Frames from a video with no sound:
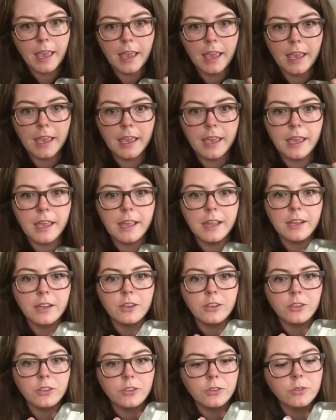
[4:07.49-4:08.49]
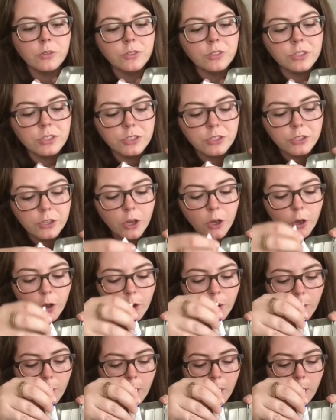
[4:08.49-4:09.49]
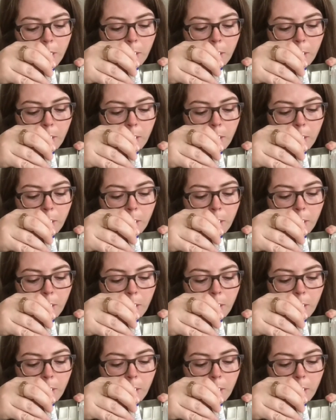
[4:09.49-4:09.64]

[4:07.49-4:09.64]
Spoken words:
and you just go